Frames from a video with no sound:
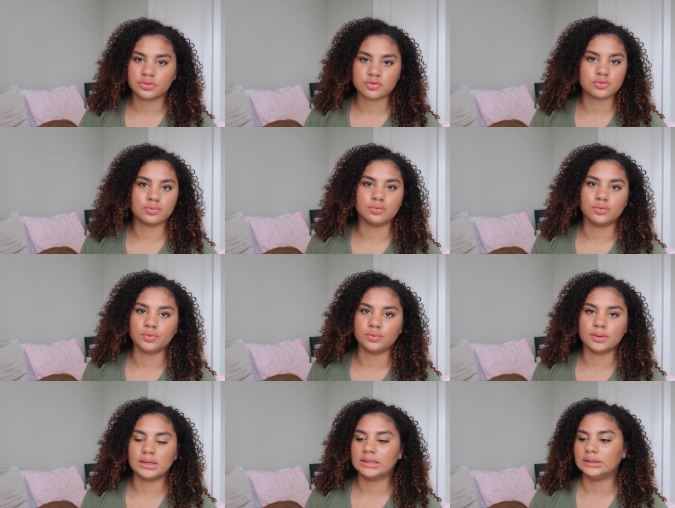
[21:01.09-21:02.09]

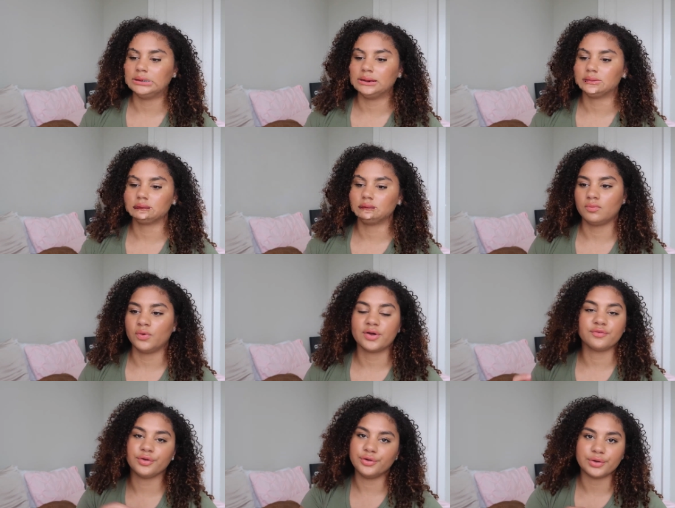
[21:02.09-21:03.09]
through like
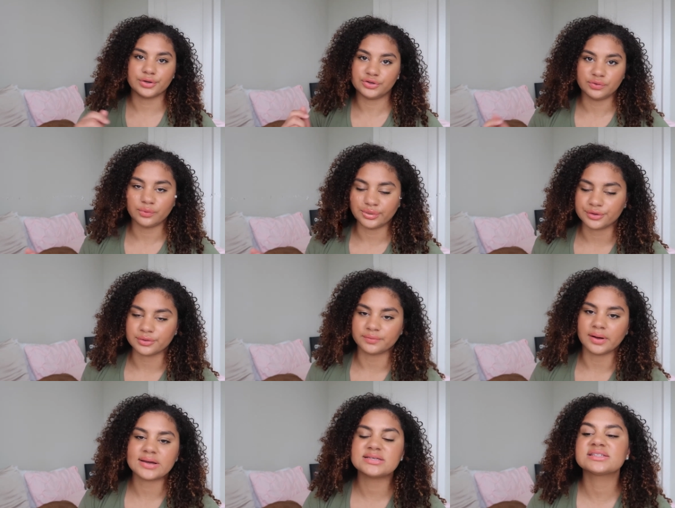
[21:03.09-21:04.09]
whatever you can do on your
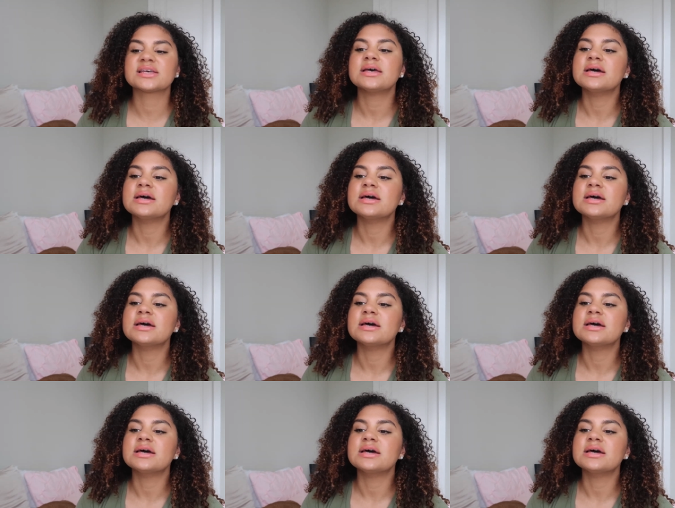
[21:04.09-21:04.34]
device.